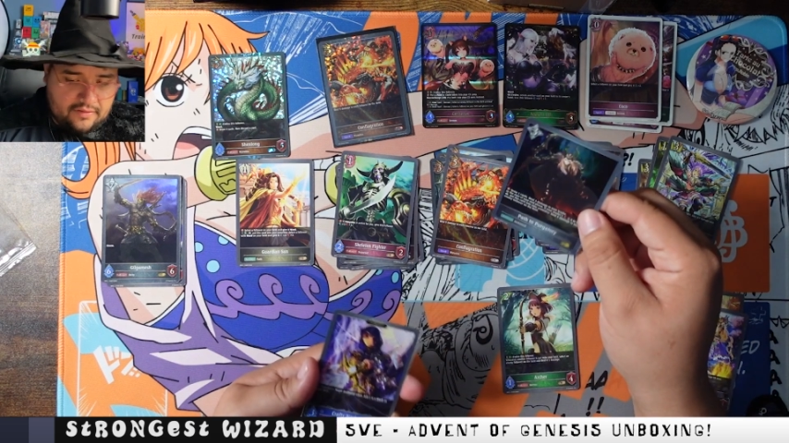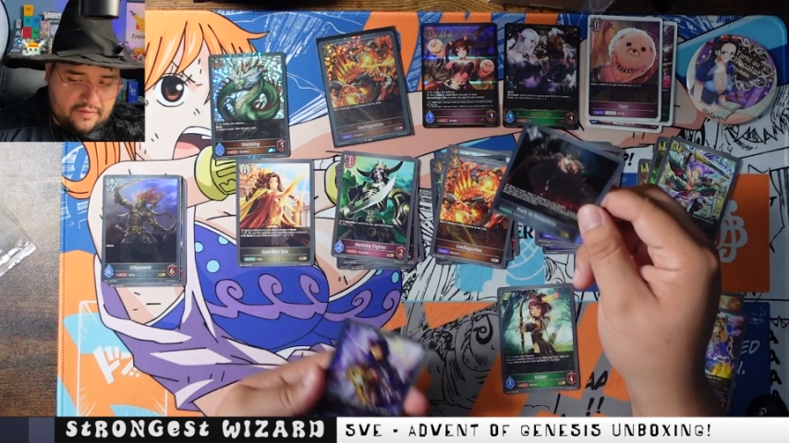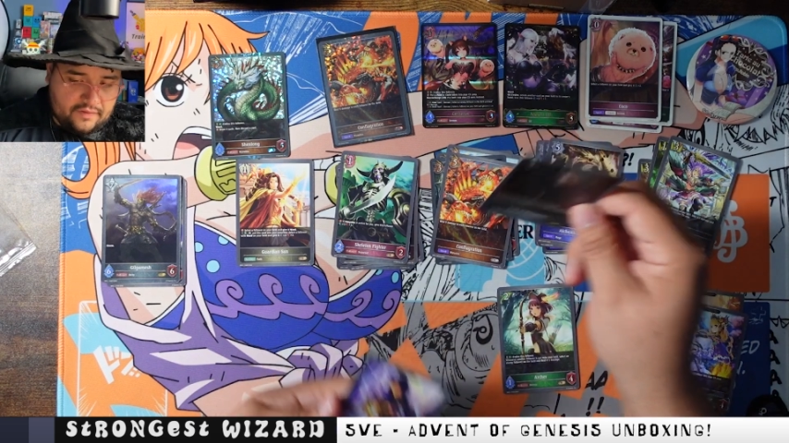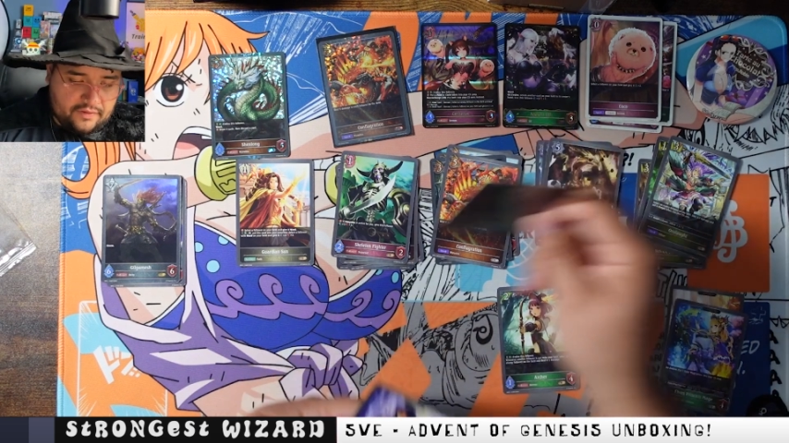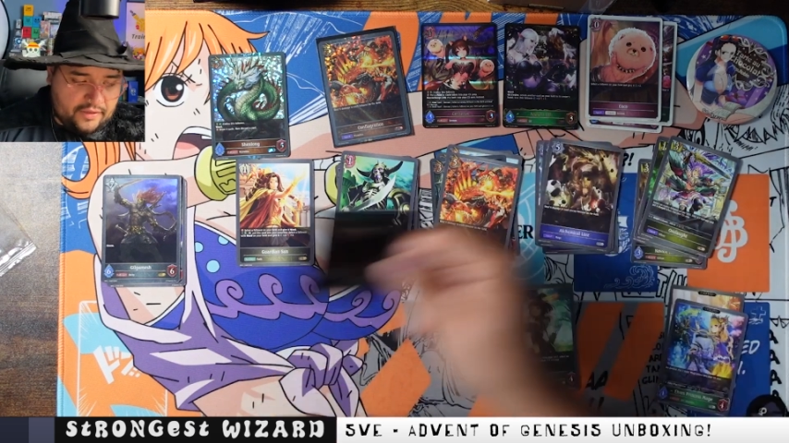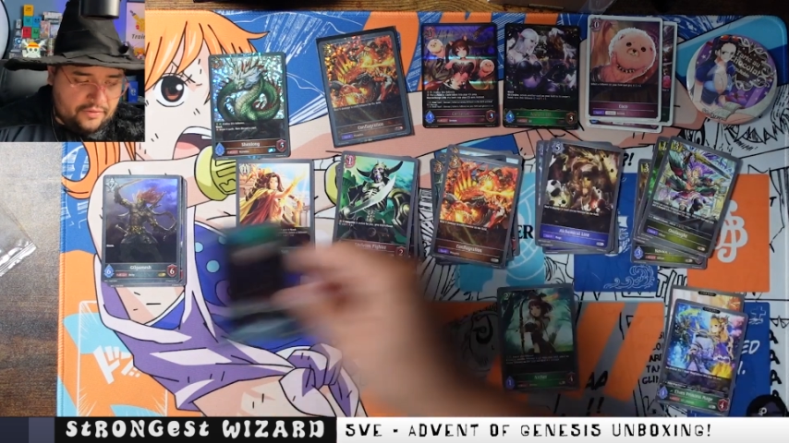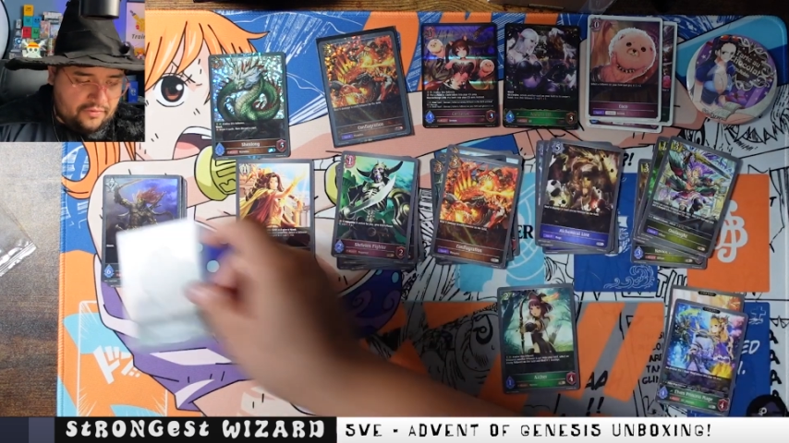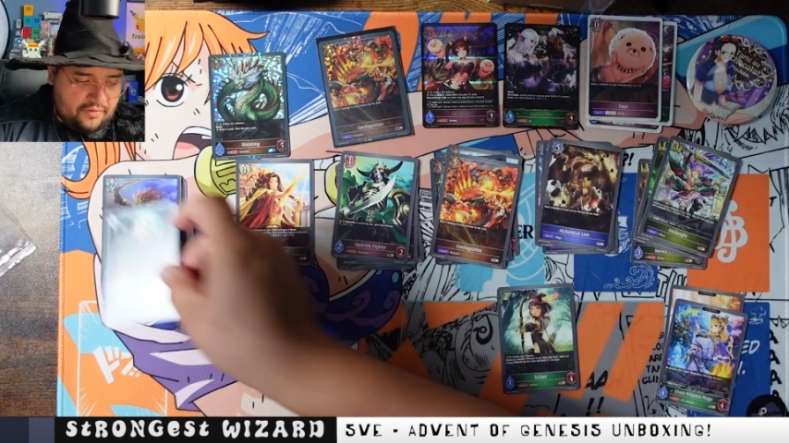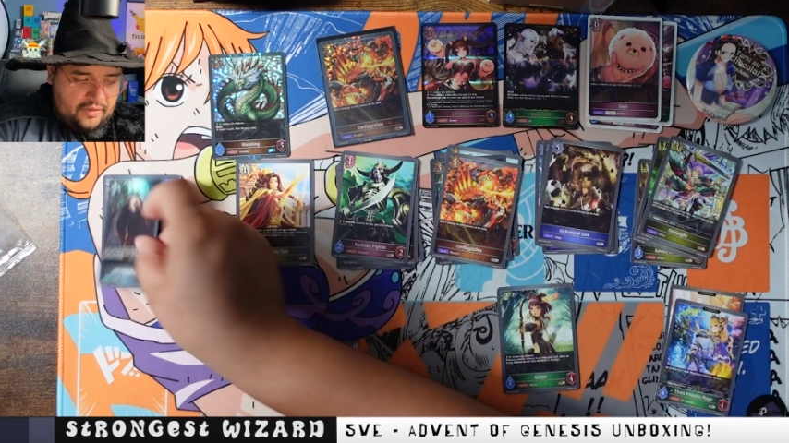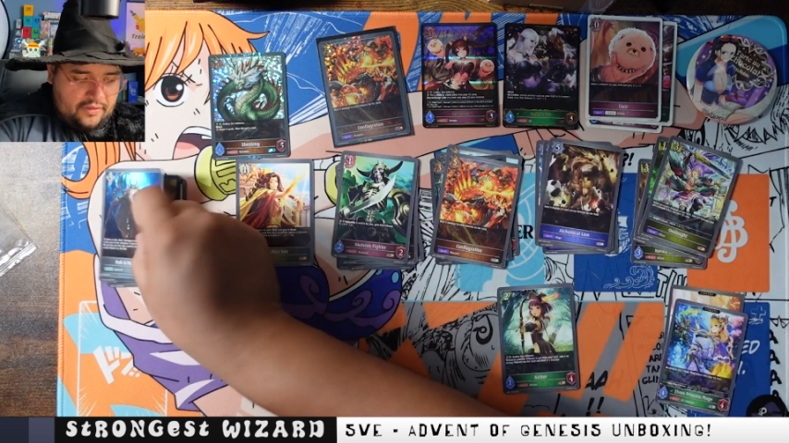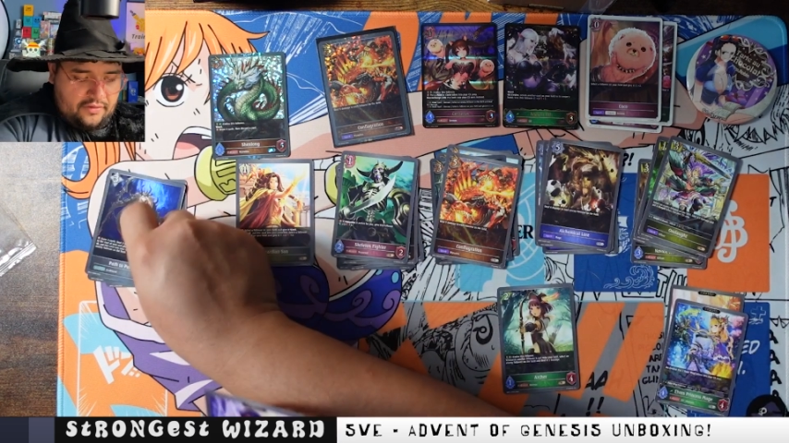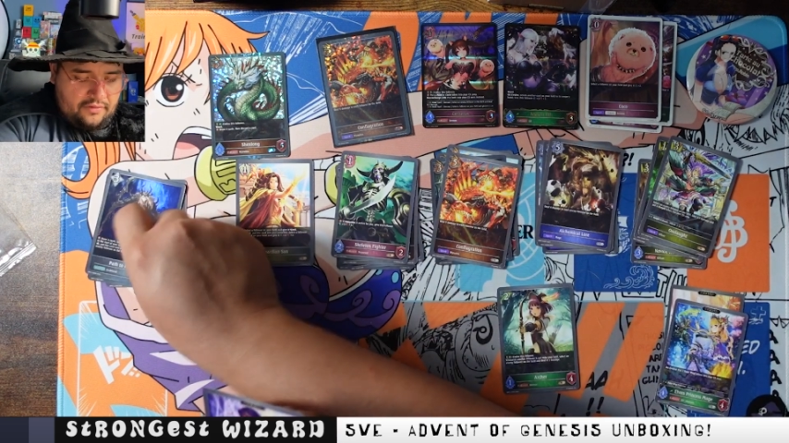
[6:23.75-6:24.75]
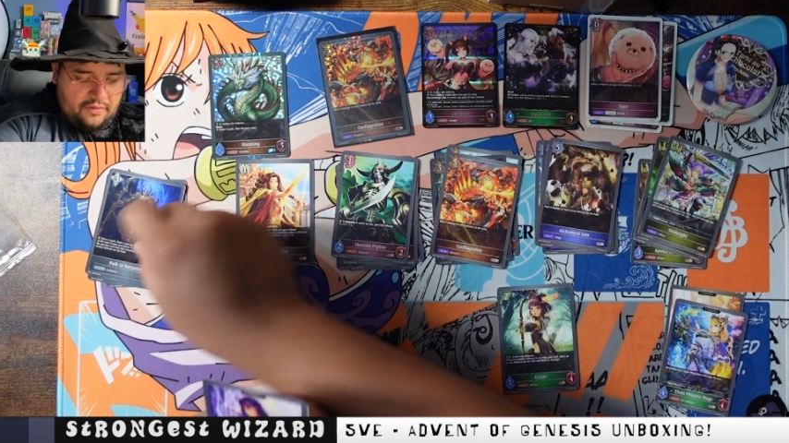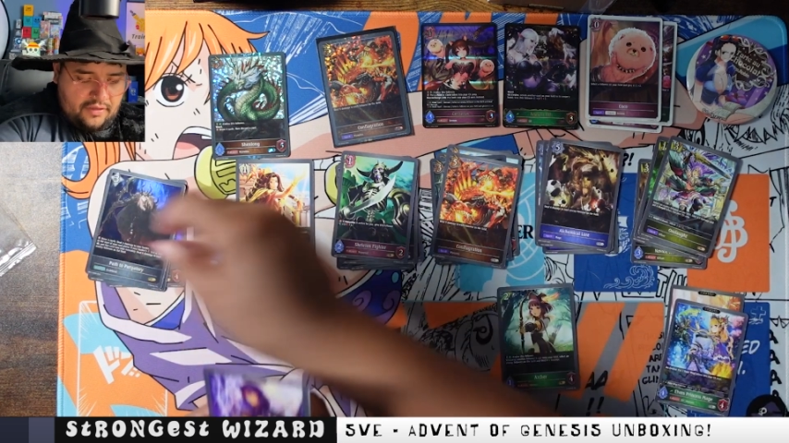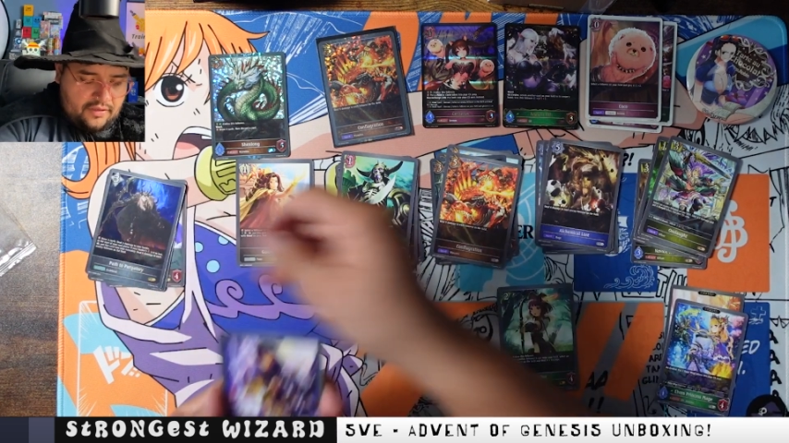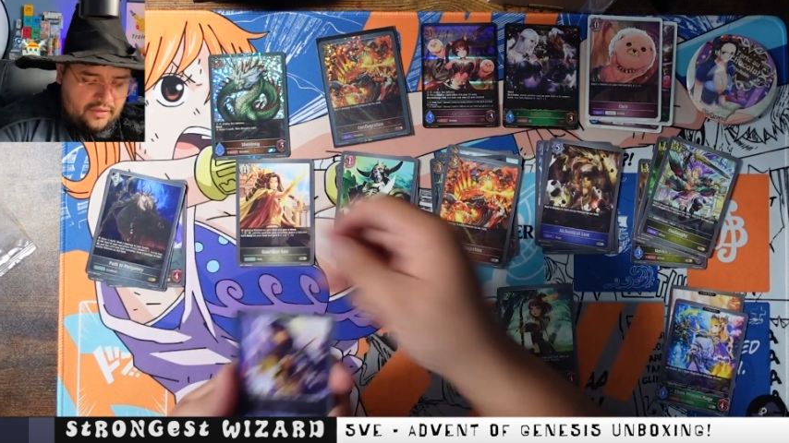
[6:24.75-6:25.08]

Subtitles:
Very interesting dude.